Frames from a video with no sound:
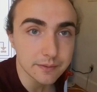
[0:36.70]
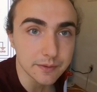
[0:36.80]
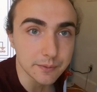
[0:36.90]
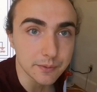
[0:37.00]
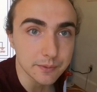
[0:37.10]

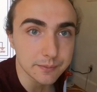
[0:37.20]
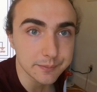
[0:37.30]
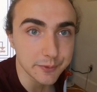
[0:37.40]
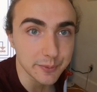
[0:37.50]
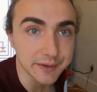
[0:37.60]
noon
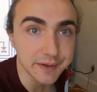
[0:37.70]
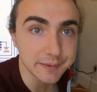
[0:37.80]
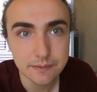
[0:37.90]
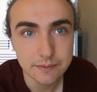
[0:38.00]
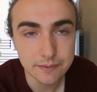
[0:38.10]
or midnight.
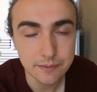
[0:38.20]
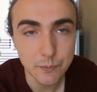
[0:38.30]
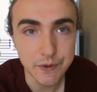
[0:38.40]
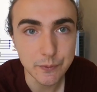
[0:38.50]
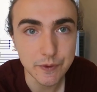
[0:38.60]

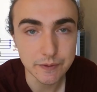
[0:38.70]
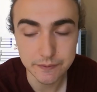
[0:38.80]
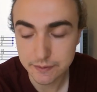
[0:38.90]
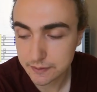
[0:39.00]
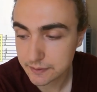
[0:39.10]
We will
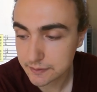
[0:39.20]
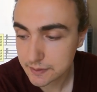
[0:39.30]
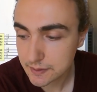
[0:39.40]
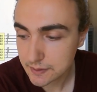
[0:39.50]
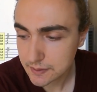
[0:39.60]
need
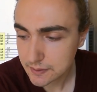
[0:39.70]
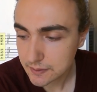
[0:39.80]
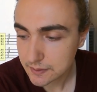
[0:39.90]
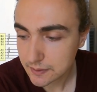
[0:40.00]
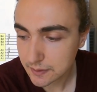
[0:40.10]

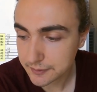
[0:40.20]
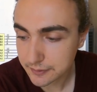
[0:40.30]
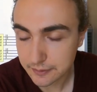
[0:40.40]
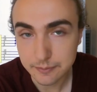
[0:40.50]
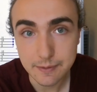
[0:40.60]

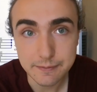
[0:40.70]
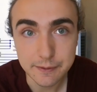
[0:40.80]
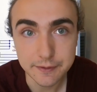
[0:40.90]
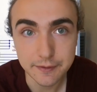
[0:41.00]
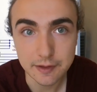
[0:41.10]
essentially at
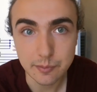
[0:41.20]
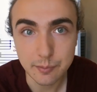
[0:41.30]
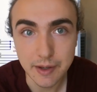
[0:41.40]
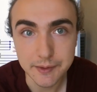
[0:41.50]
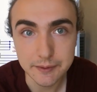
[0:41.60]
first to set up a
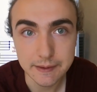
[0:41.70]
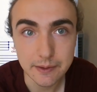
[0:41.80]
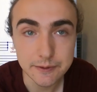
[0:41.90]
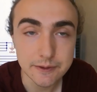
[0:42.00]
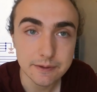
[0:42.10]
binary
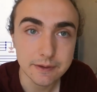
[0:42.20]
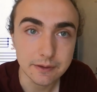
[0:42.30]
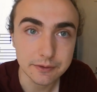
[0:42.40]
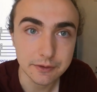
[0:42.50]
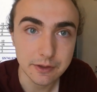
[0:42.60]
counter and
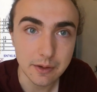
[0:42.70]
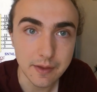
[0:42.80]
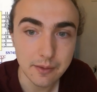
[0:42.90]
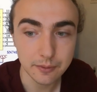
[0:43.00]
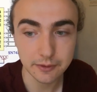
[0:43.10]
I'll show you how
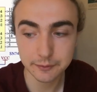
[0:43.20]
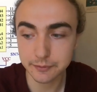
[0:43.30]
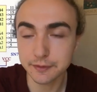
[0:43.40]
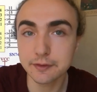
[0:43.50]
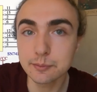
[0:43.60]
that works
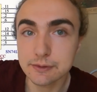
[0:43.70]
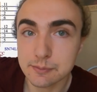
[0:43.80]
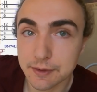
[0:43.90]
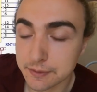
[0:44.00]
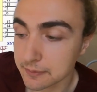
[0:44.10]
with a simpler
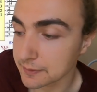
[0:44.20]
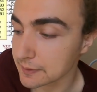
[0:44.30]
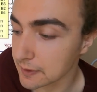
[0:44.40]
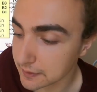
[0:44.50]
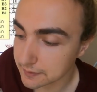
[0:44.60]
model of the
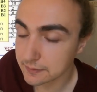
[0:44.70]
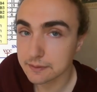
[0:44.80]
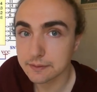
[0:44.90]
clock.